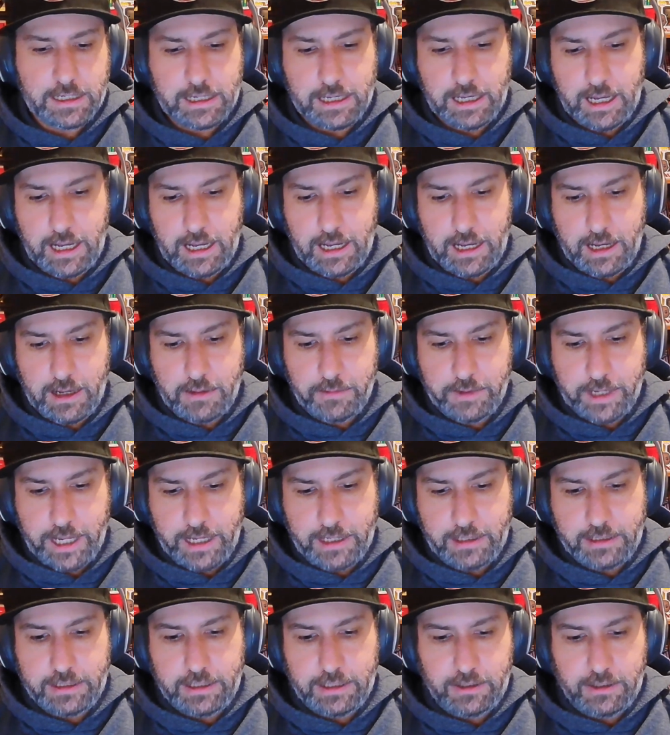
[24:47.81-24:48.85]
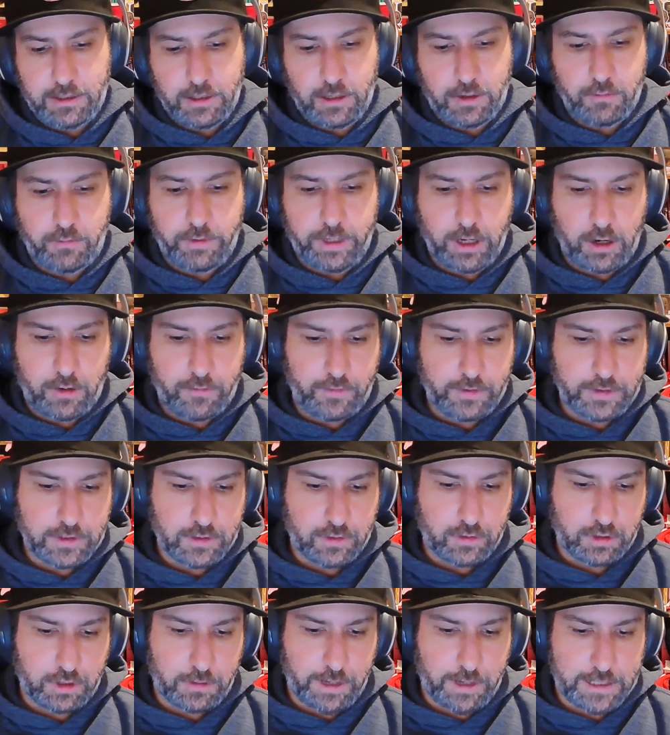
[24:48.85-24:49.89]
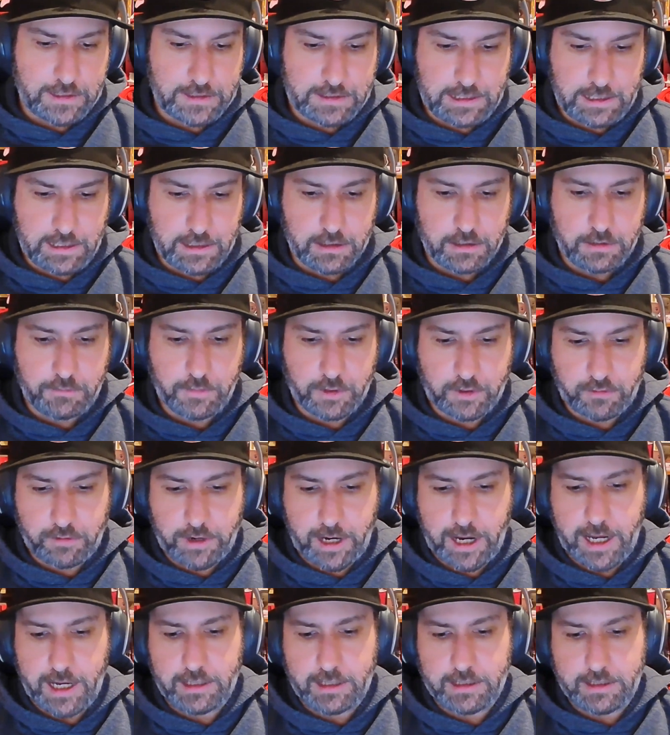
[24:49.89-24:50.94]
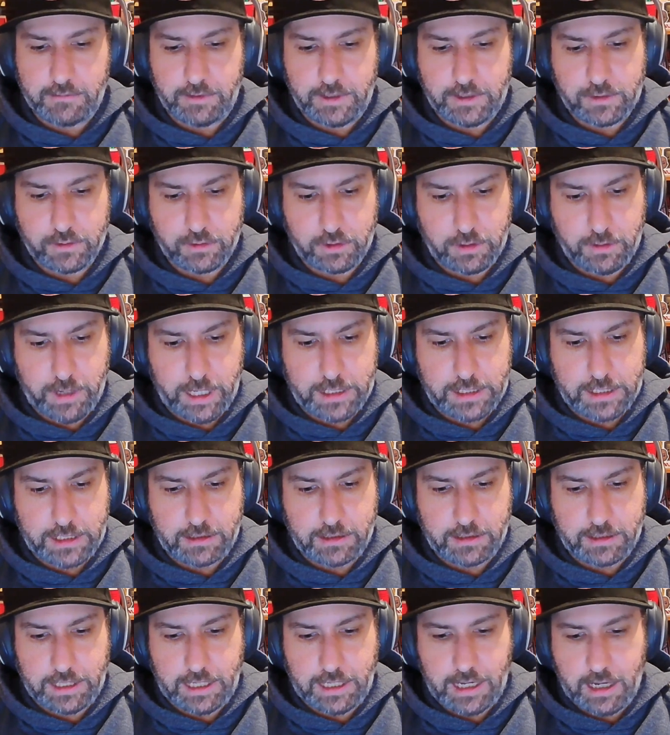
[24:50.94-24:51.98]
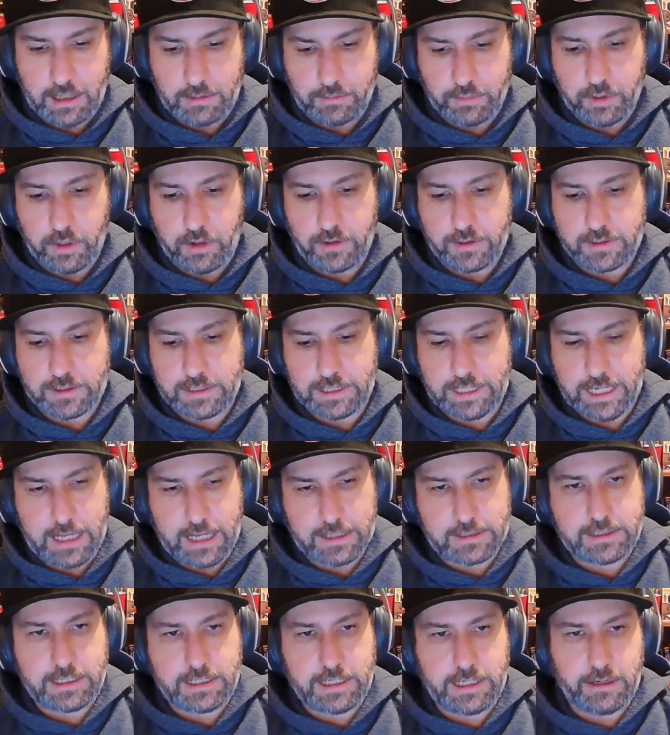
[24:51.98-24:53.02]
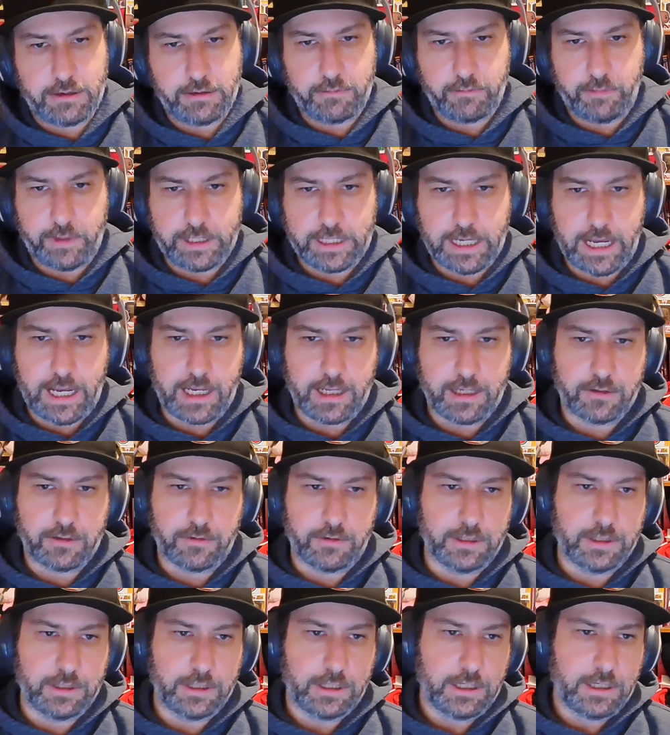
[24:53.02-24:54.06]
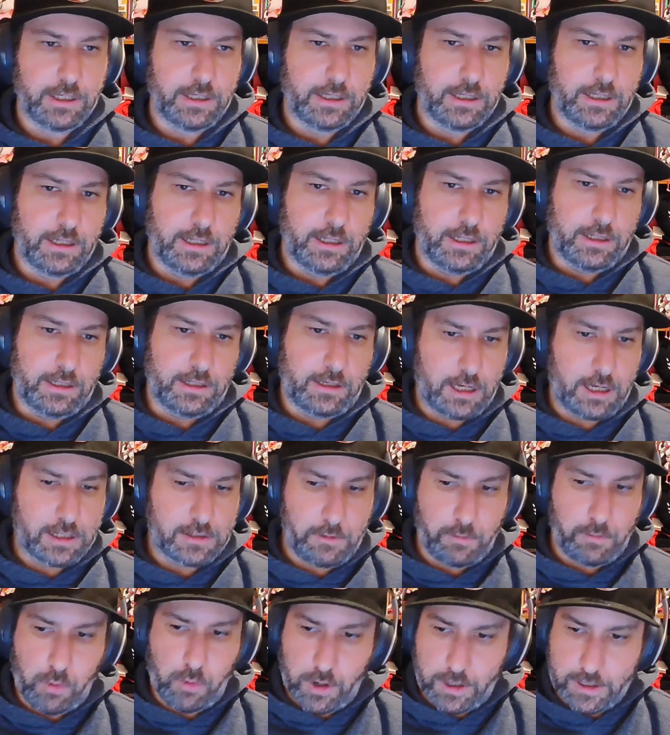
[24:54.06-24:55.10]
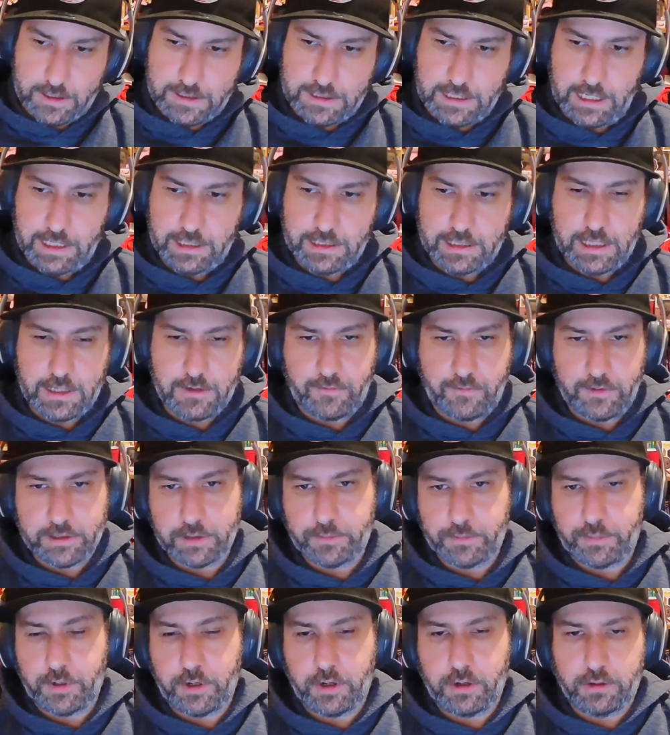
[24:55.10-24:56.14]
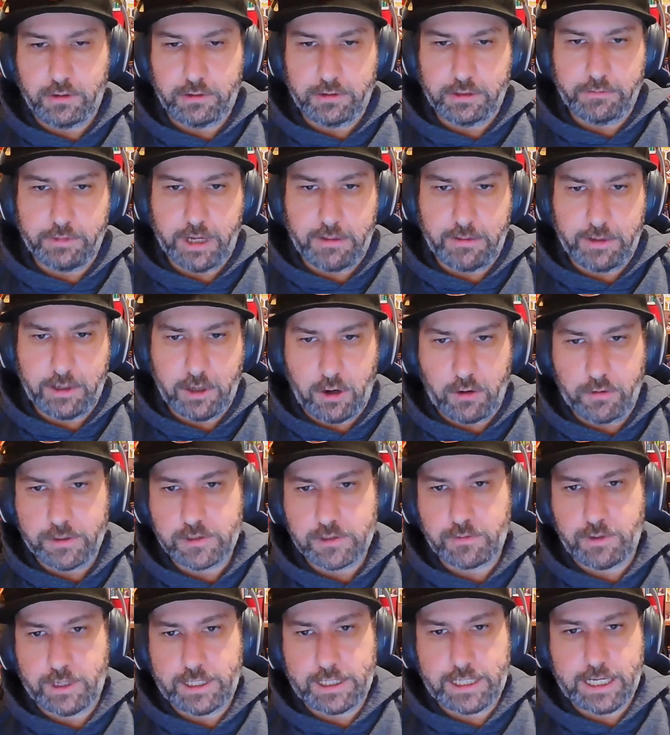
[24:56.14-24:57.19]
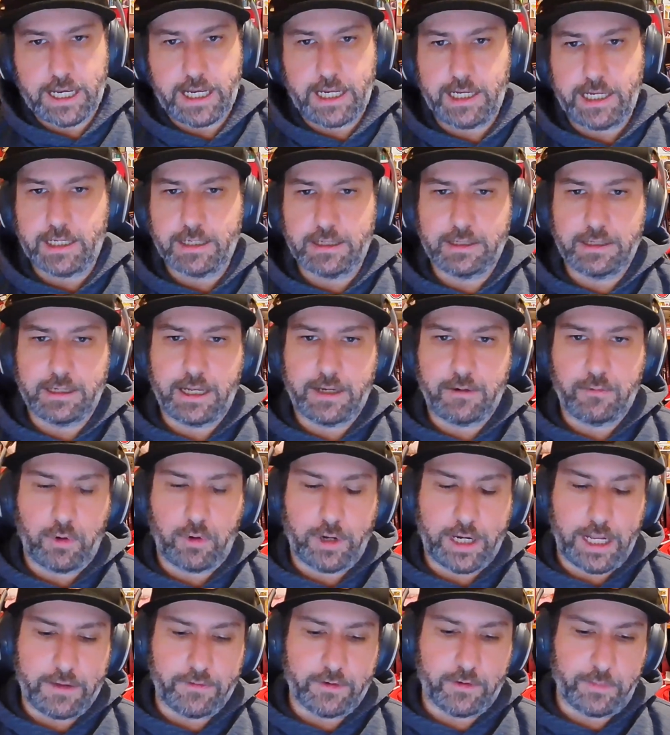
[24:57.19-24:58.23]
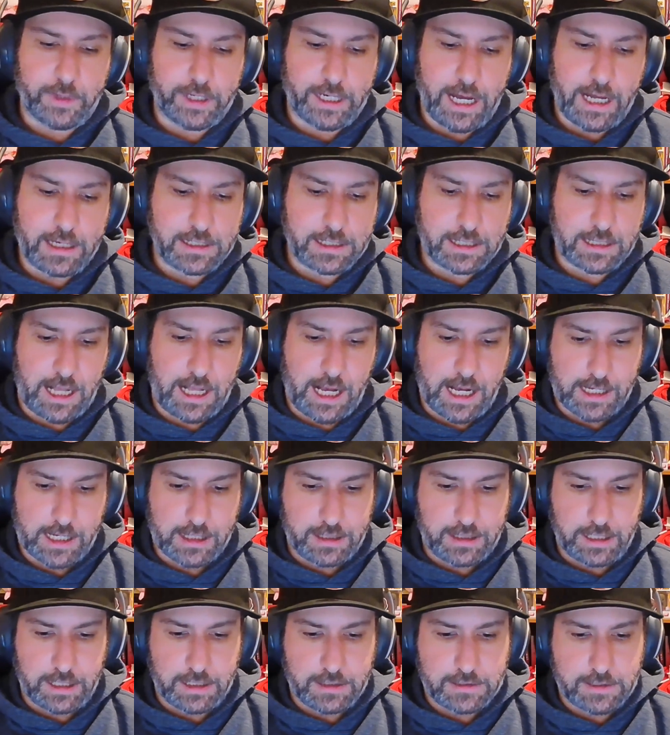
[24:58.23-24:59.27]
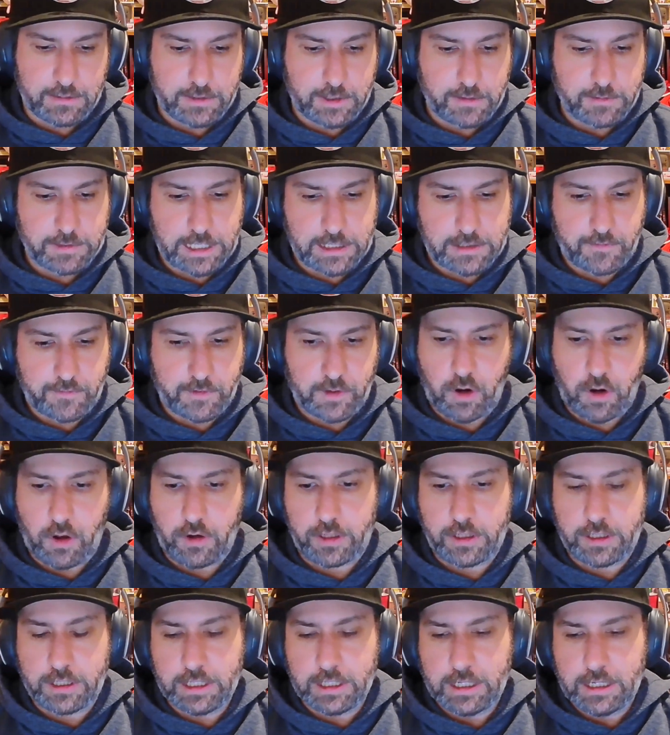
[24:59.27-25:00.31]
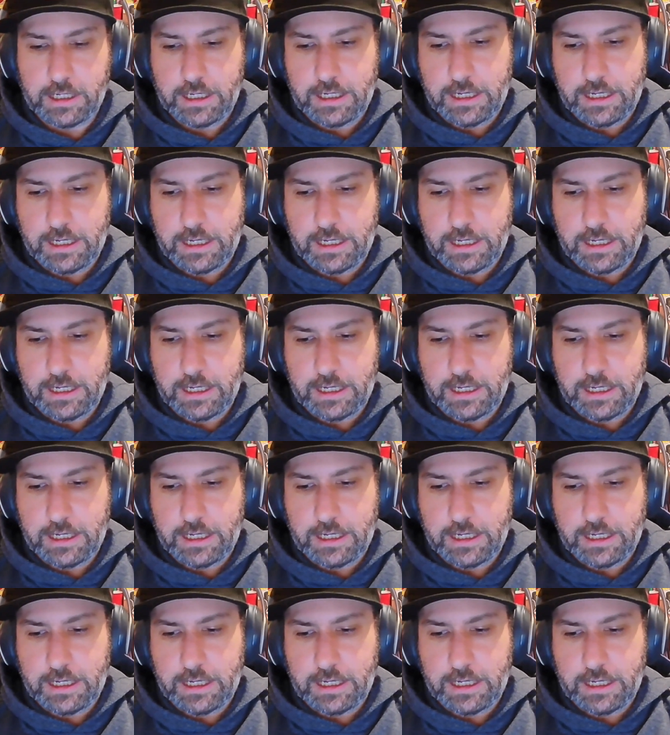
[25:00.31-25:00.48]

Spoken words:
And, we often talk about Steele and McRae, and then we talk about the young blokes and Garcia and Windhager and the guys that we want to see in there, Filippo and maybe Owens one day and whatever. But Hunter Clark, I think, sometimes gets forgotten.